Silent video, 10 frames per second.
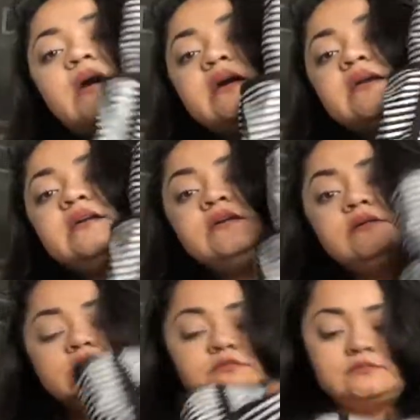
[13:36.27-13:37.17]
pocket here
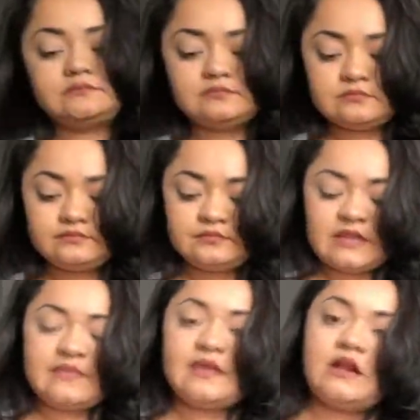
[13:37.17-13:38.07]

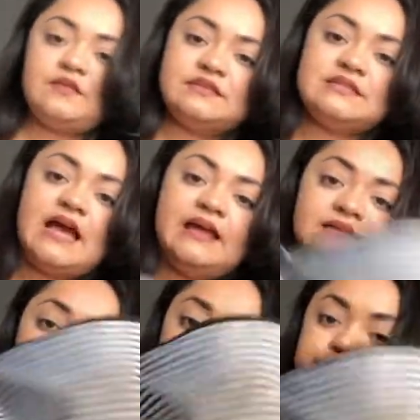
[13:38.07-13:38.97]
and then on the
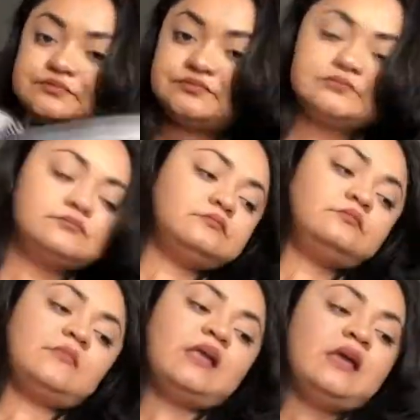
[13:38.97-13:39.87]
sides
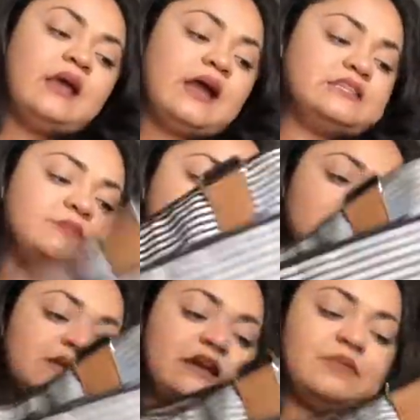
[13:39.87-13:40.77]
I
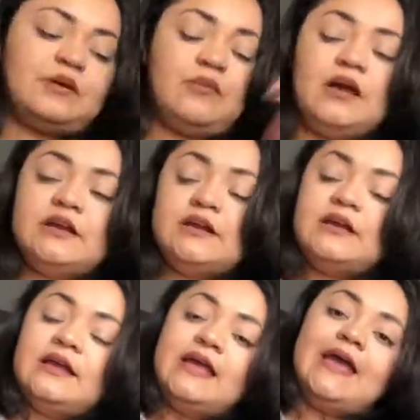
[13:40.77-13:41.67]
typically carry my water
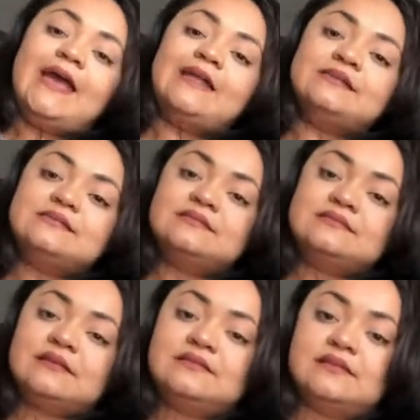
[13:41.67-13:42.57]
and
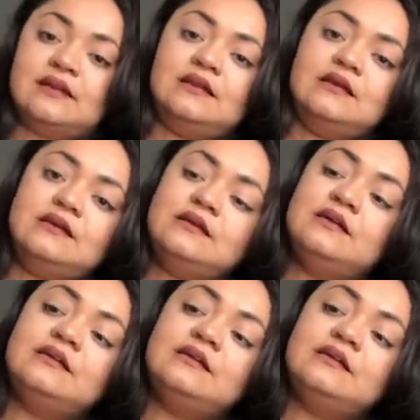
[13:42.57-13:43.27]
da da da